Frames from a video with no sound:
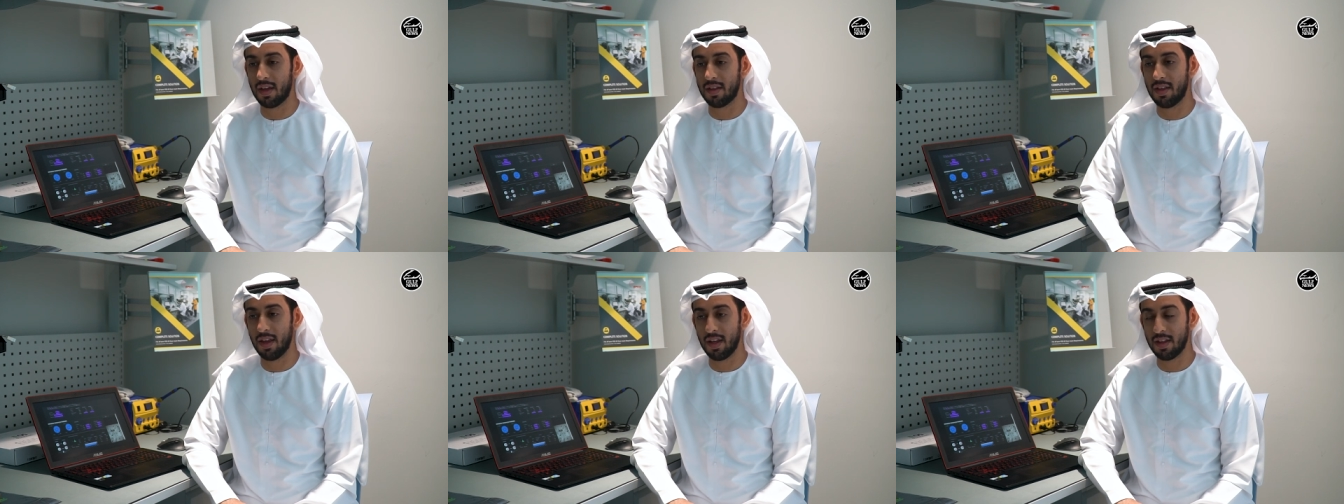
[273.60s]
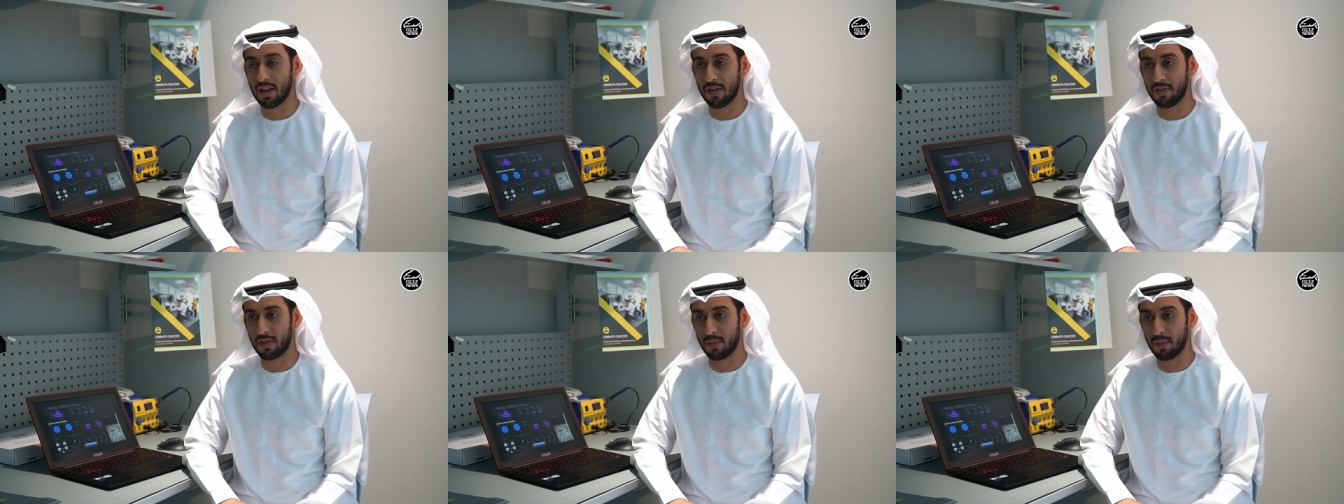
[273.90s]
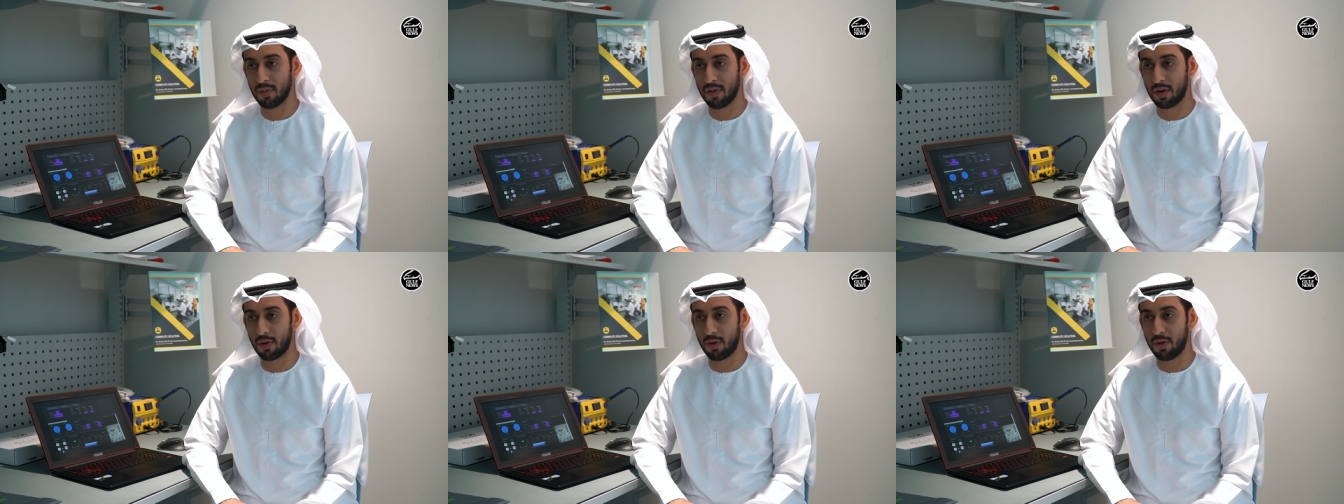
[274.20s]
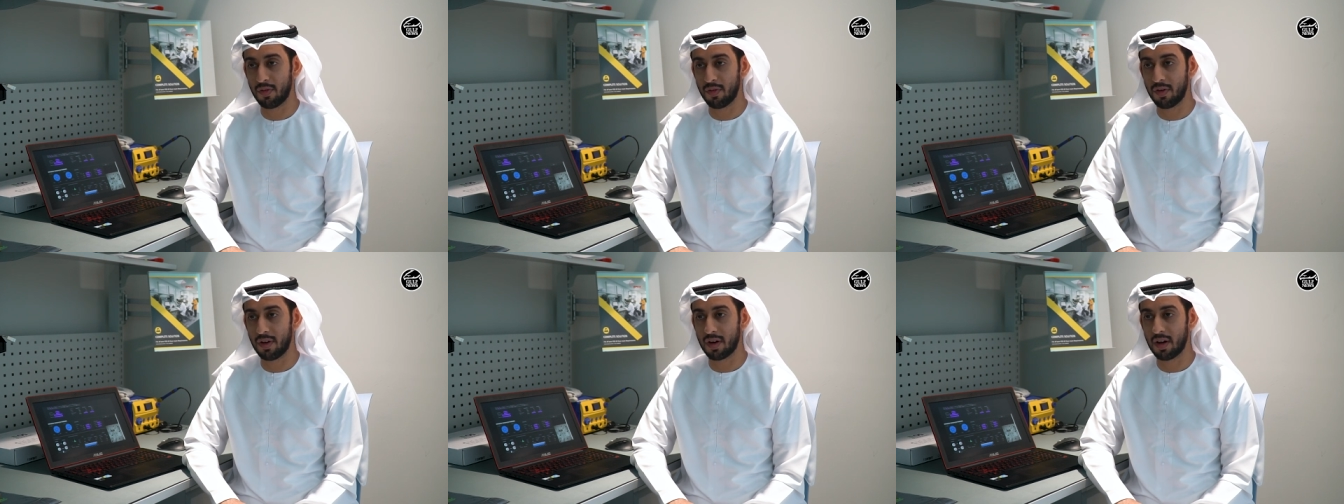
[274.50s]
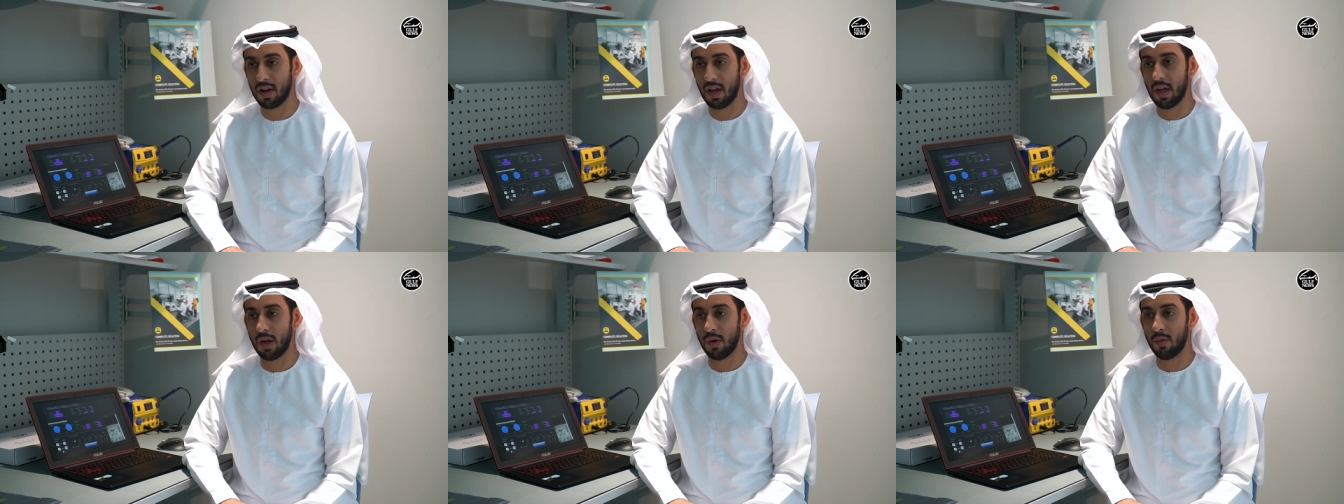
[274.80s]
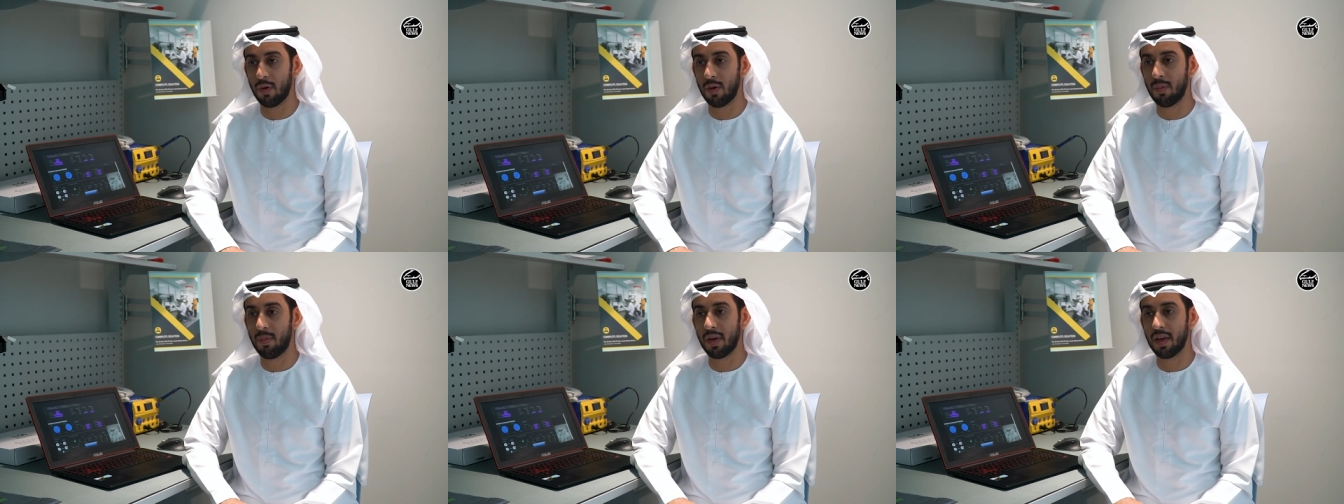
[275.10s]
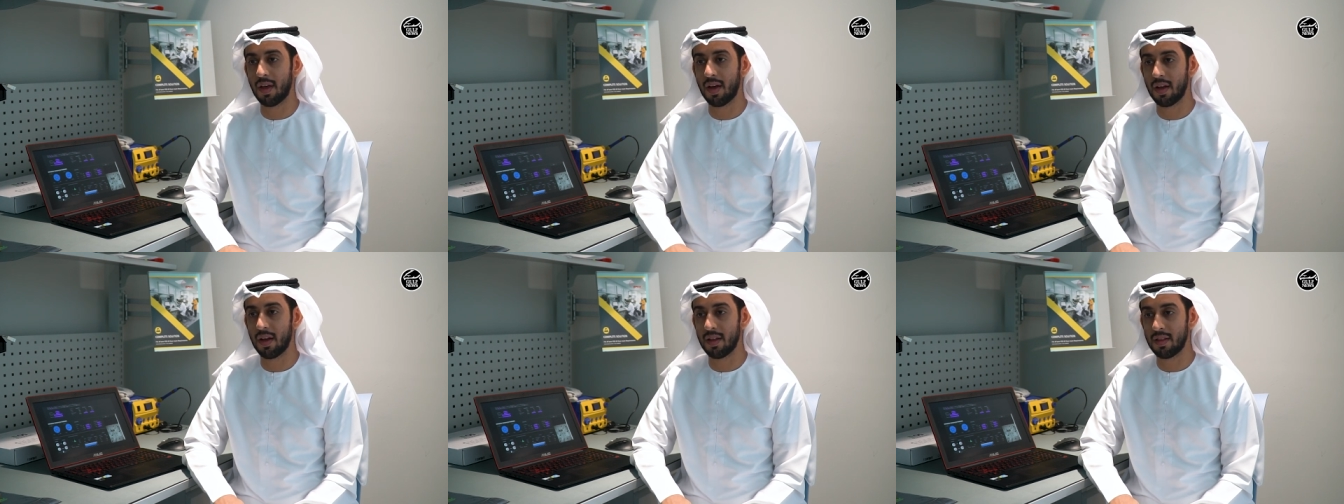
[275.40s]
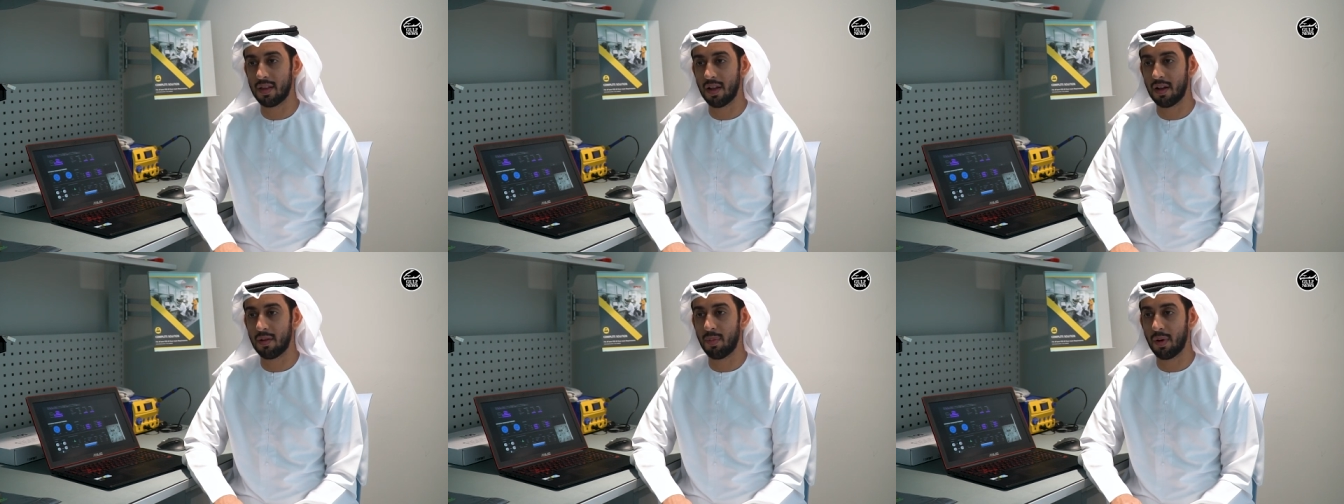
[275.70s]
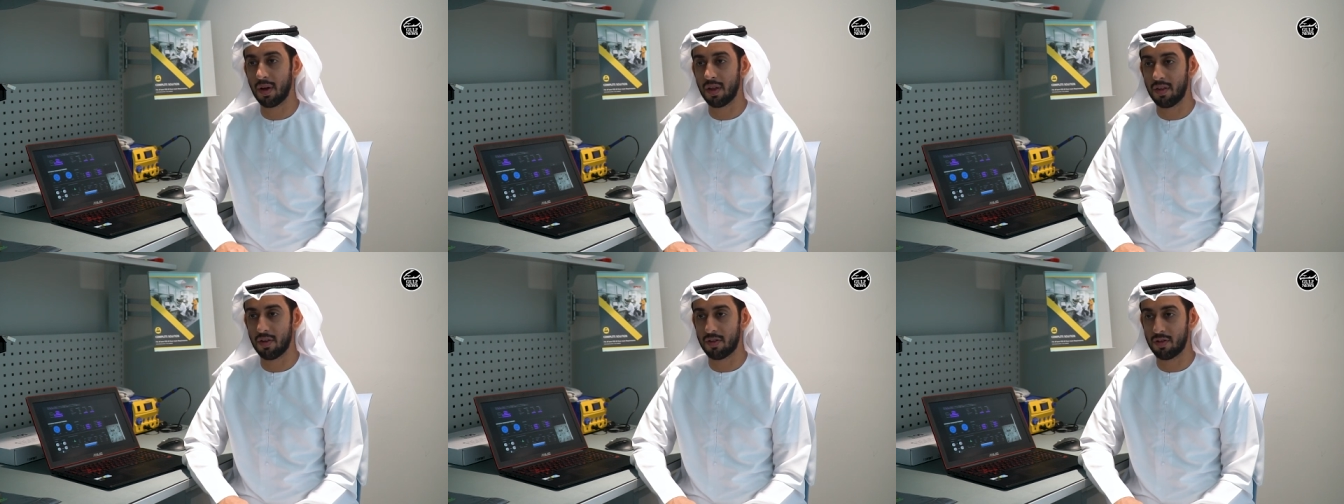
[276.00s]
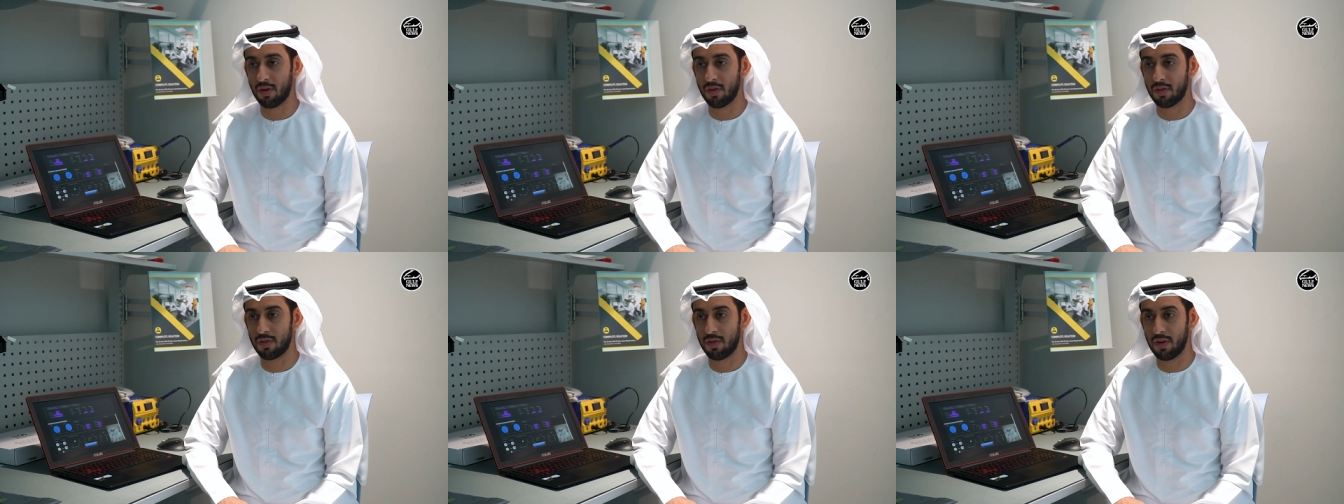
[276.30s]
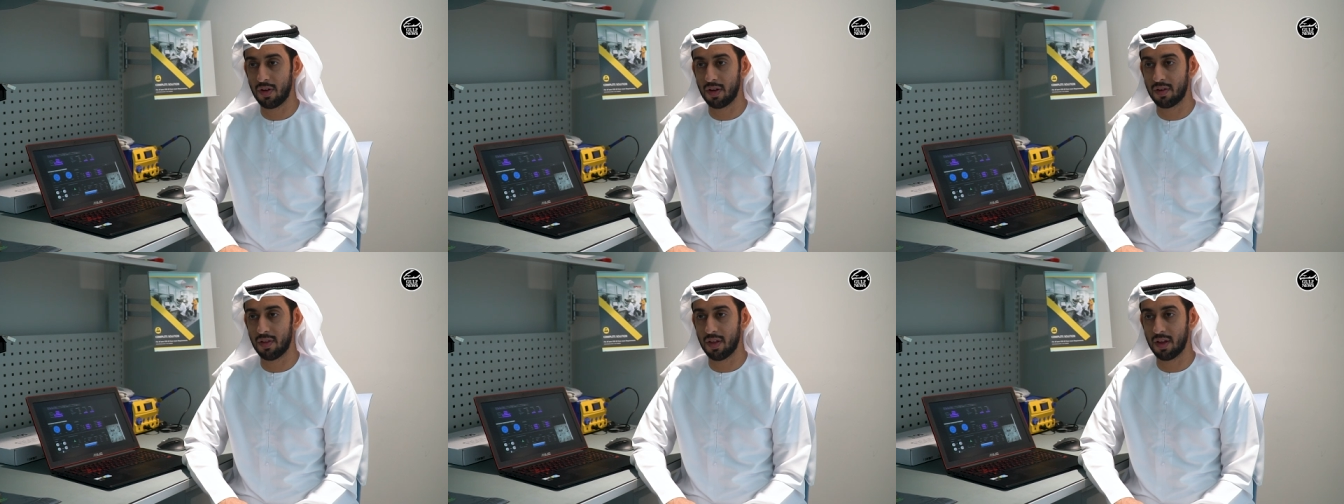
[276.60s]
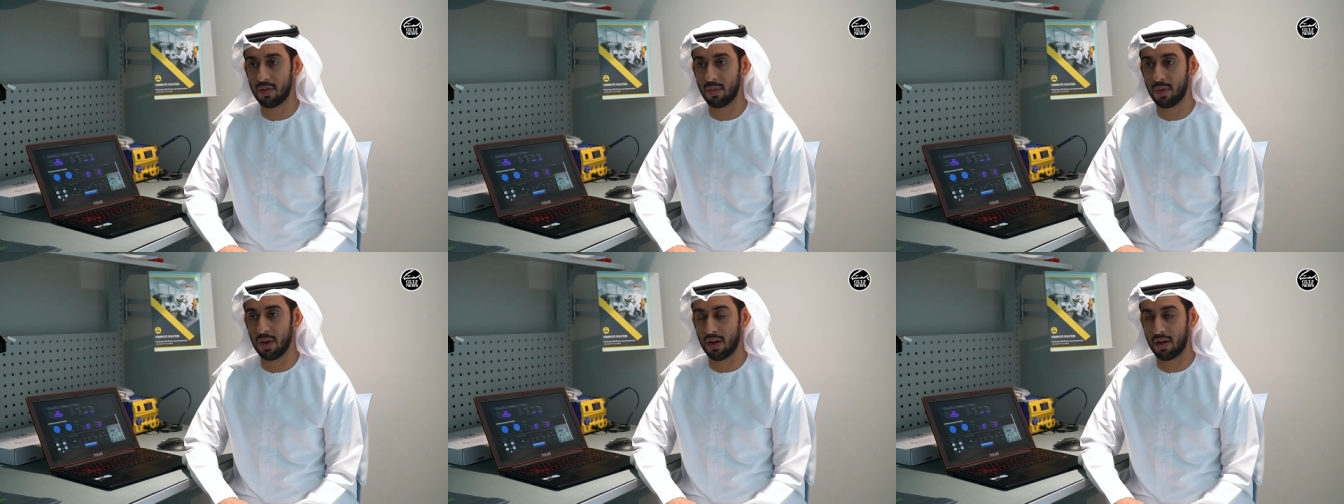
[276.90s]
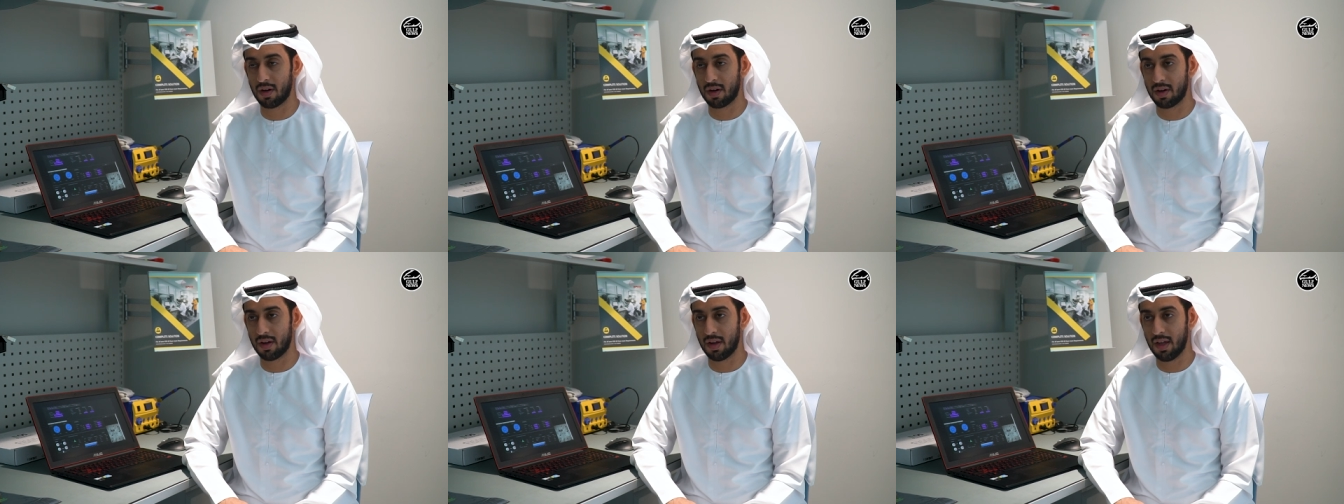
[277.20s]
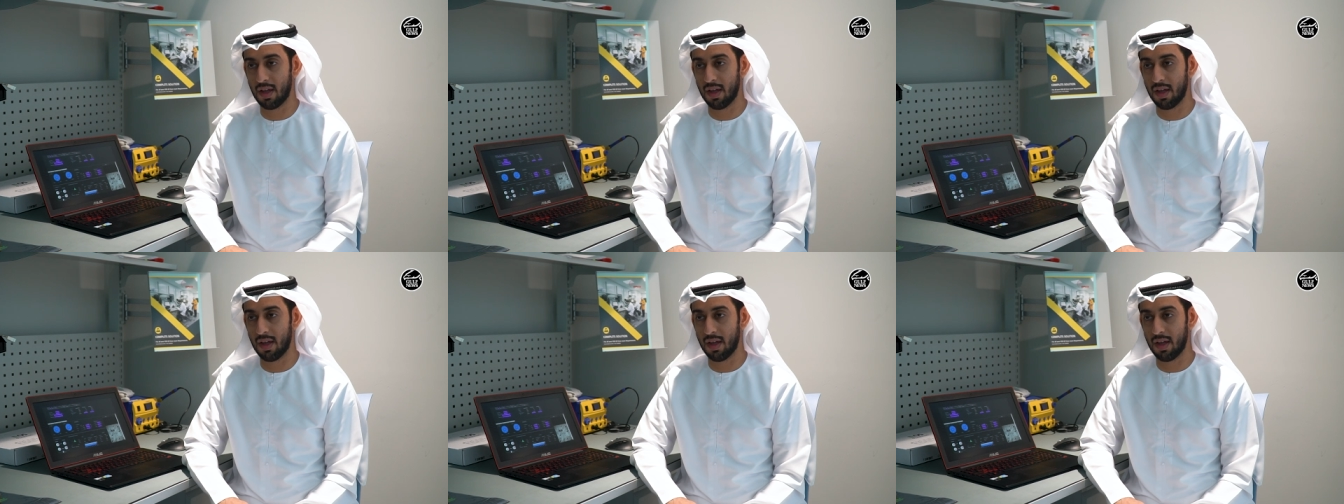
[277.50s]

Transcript: data from the rover will be handled by the software that we are